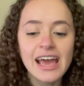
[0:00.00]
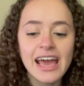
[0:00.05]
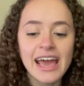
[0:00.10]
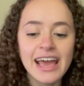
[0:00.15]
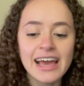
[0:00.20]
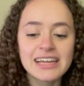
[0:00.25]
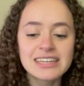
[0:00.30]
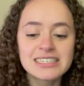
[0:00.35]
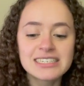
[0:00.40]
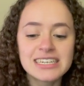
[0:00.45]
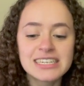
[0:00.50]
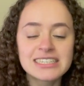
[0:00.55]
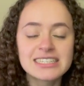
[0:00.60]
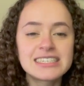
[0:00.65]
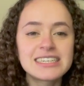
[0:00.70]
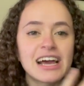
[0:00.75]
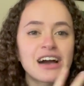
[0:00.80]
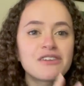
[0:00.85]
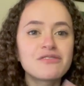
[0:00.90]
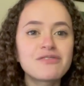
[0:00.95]
and it's
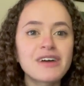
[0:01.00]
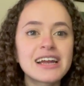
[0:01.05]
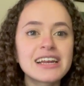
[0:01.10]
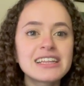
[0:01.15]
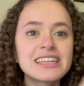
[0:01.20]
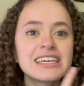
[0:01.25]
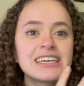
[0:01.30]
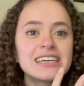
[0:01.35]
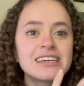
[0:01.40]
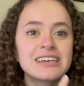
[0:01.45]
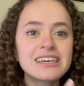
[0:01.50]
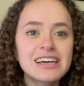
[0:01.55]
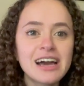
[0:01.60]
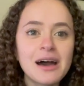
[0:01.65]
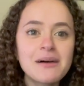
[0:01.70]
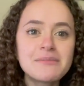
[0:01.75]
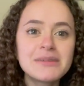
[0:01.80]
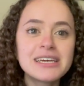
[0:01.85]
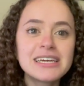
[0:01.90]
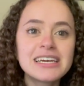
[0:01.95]
now finally
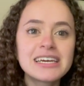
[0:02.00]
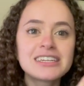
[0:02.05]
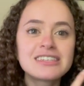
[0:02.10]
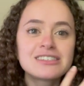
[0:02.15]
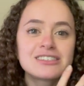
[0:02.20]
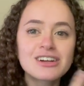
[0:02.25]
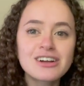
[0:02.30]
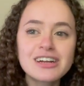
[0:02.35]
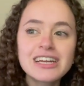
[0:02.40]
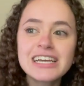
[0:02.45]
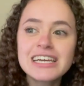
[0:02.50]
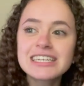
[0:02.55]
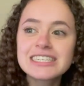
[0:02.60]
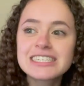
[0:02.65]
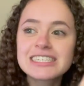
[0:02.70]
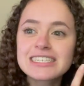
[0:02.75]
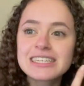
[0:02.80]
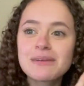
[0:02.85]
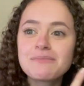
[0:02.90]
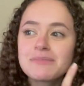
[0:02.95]
coming and turning
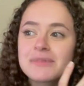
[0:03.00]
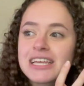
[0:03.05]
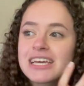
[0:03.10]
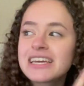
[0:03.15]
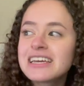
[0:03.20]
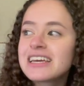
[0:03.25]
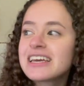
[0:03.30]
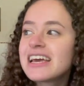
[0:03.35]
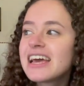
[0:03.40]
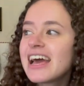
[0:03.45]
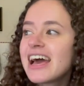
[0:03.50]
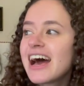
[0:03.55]
into something.